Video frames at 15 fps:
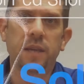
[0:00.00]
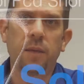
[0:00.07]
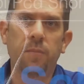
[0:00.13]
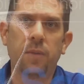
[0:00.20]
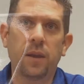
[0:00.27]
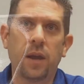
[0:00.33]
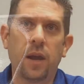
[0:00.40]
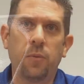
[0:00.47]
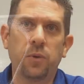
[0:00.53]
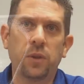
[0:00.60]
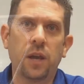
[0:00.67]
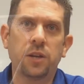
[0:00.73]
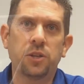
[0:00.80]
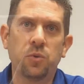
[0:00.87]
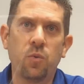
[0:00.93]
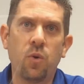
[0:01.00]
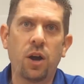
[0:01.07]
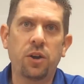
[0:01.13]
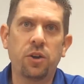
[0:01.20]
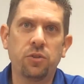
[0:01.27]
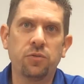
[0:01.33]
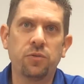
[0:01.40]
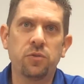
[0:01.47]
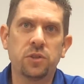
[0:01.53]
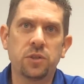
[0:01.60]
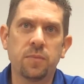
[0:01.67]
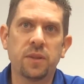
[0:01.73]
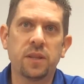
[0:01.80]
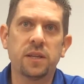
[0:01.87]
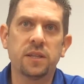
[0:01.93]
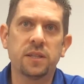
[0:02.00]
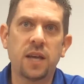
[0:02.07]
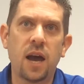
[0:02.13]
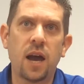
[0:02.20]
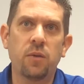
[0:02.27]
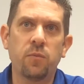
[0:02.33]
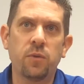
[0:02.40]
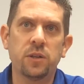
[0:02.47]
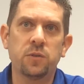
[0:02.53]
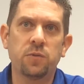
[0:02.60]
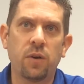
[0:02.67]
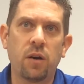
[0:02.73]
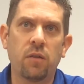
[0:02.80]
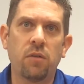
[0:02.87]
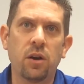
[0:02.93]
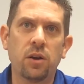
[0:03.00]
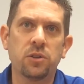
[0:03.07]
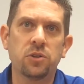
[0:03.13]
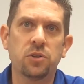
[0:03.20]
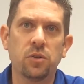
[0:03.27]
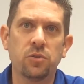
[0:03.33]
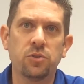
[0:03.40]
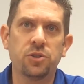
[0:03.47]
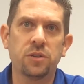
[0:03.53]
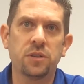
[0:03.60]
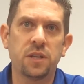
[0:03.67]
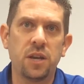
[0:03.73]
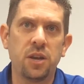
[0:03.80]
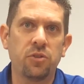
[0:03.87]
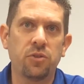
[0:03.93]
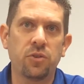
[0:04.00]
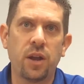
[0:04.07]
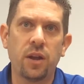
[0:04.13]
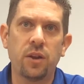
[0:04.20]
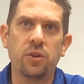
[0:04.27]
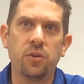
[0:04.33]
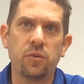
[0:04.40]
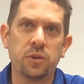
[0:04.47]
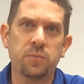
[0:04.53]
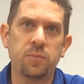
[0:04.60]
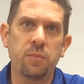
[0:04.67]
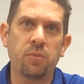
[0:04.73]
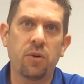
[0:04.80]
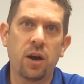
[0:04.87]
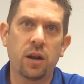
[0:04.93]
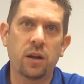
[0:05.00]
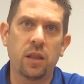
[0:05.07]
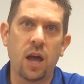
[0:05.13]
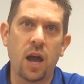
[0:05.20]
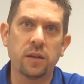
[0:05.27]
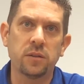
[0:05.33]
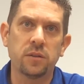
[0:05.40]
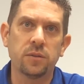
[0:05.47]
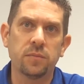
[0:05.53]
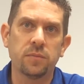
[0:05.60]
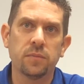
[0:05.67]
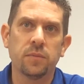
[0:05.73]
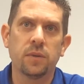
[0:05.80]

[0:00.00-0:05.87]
segment, I would like to walk you through some of the design wins for our Rugged Solutions Ethernet and USB product lines.